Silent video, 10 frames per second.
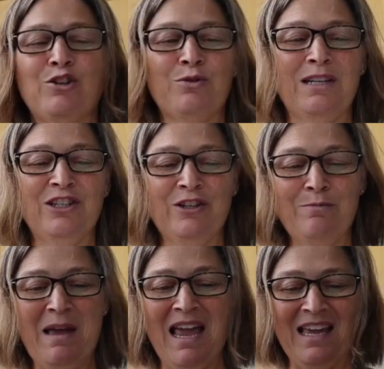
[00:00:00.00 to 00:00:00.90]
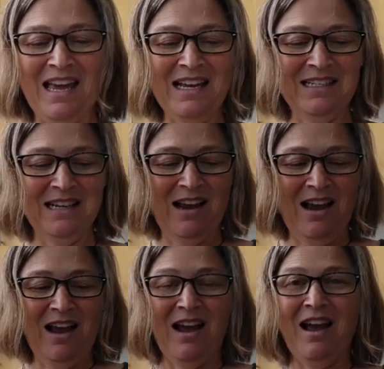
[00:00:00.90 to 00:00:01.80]
traditional pancakes.
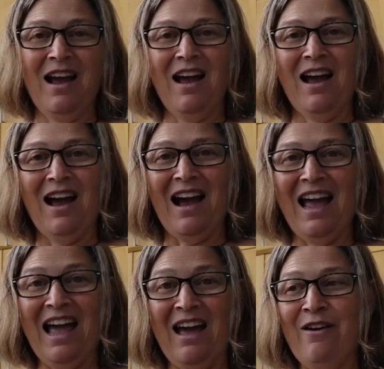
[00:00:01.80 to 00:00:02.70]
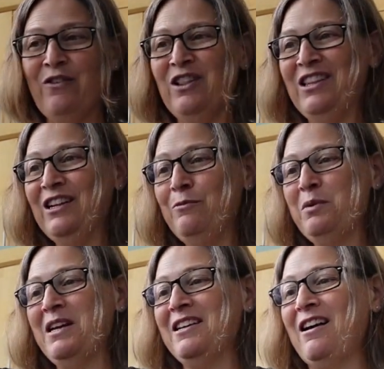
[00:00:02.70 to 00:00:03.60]
I have a little
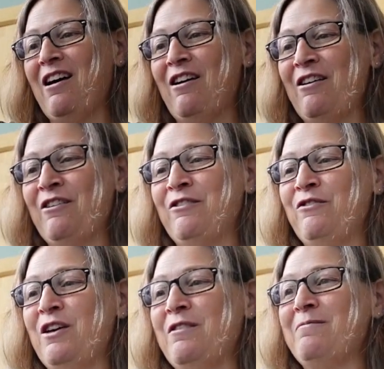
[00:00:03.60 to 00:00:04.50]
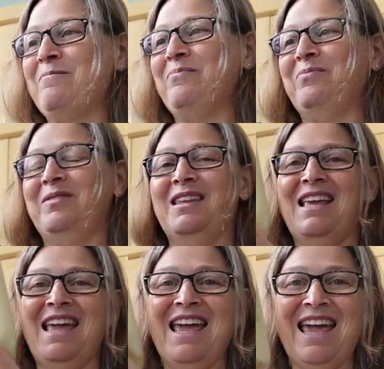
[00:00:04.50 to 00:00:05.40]
bit of
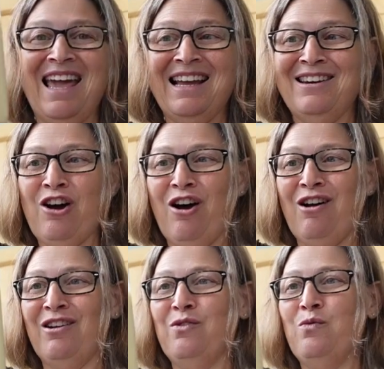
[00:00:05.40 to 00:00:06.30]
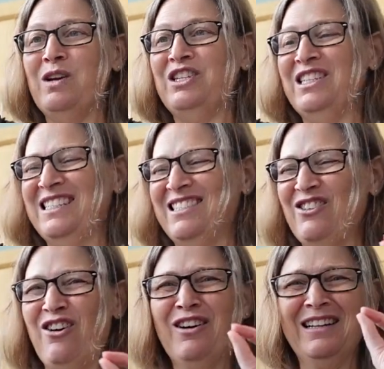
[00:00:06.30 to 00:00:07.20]
eggnog, which has
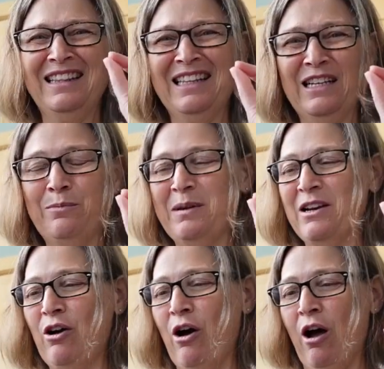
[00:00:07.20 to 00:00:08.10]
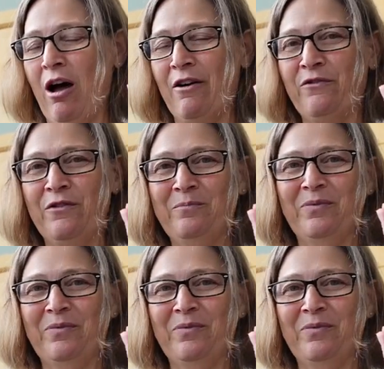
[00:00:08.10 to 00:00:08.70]
gone a little bit off.